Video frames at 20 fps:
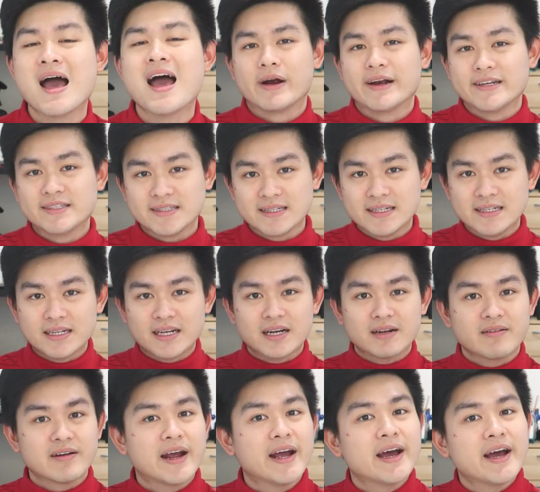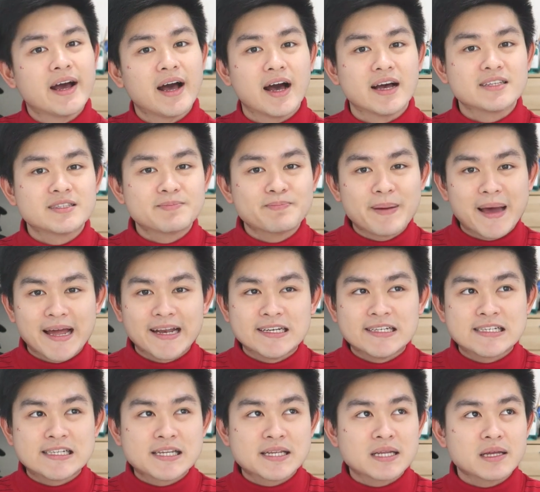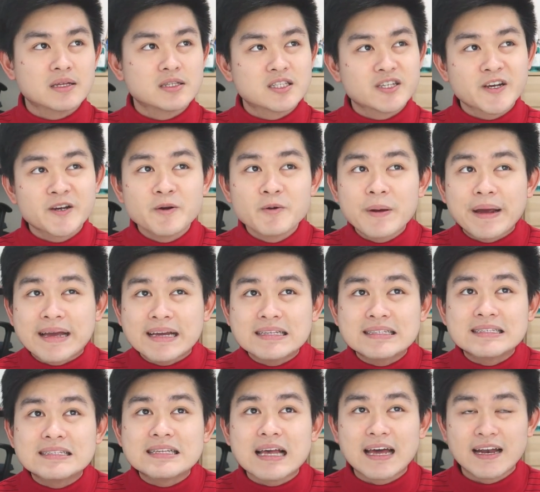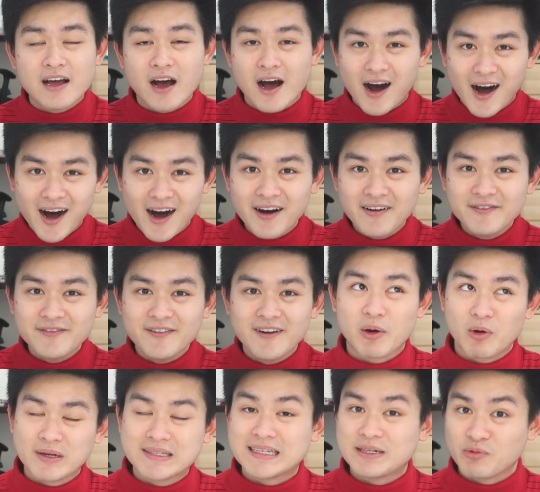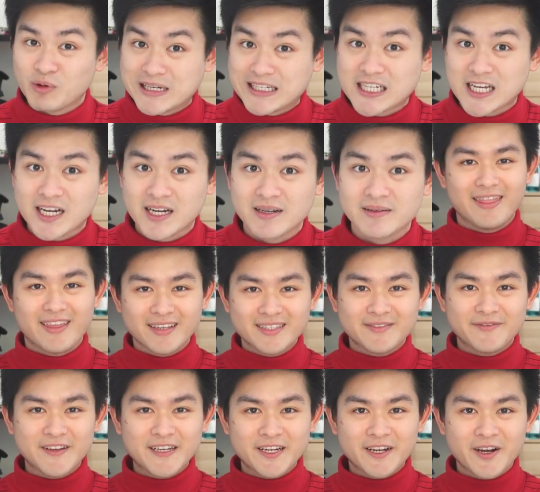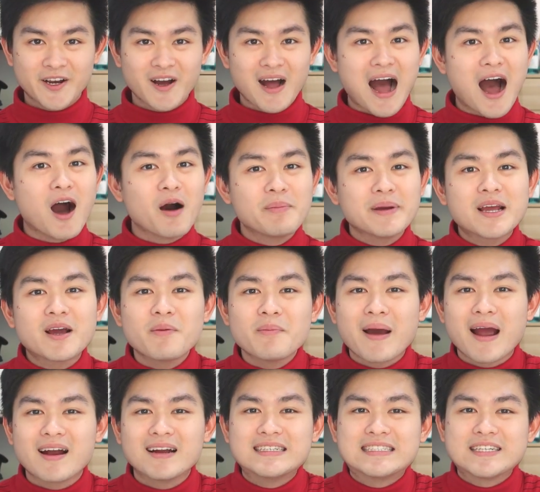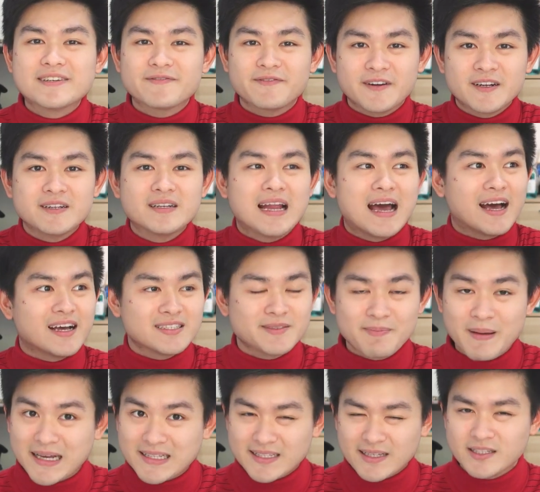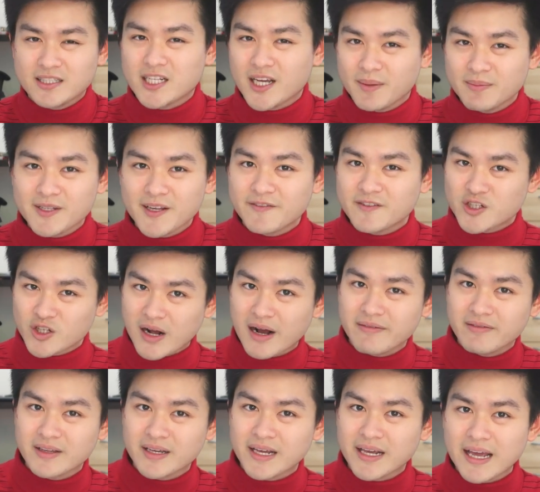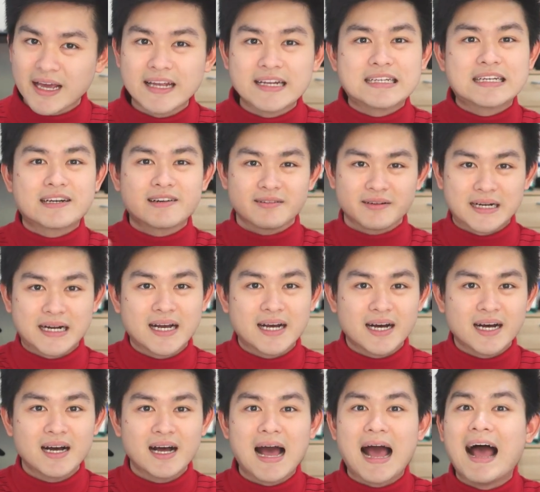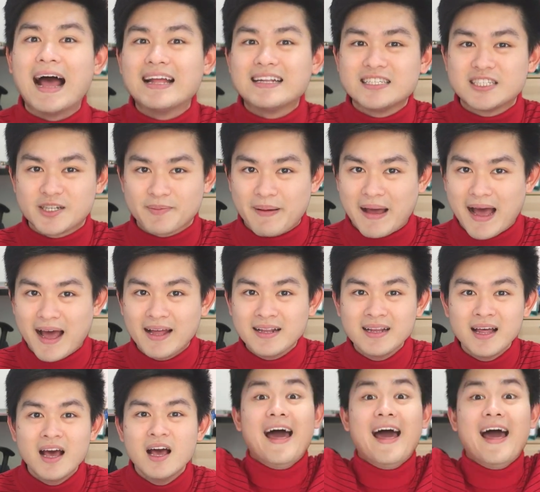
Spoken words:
Whereas in Korea, I spend 2 weeks and a half. That was in winter. In this video, I'll be comparing different aspects in terms of traveling in Korea and Japan.